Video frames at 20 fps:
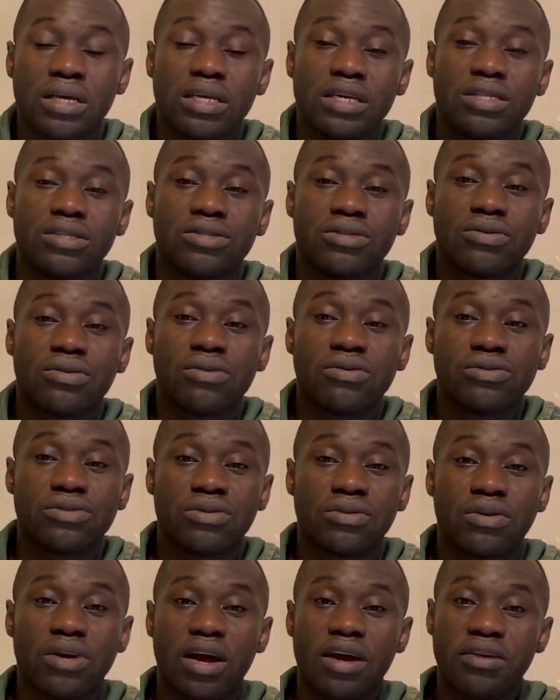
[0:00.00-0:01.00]
it's going
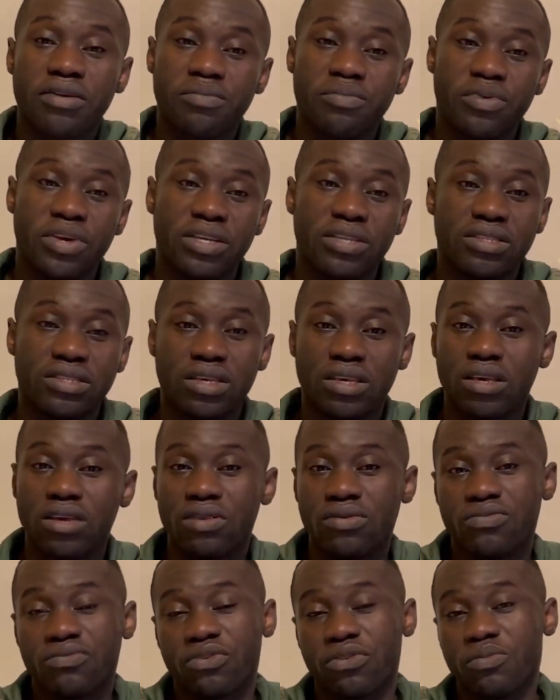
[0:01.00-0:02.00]
to carry basic
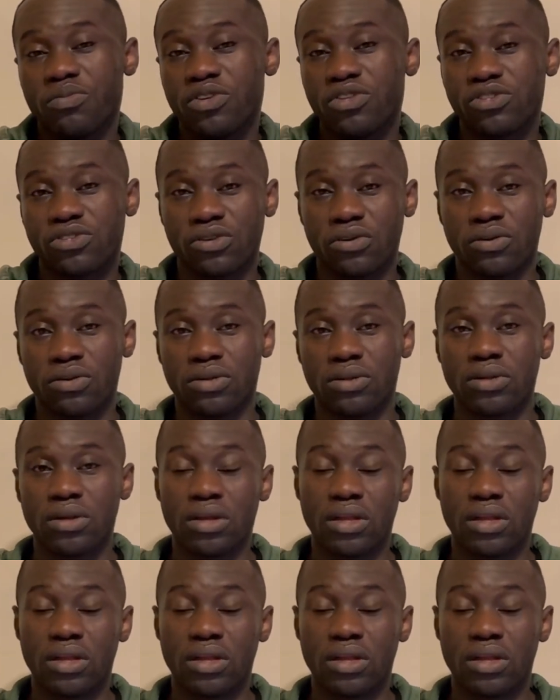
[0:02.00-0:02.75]
information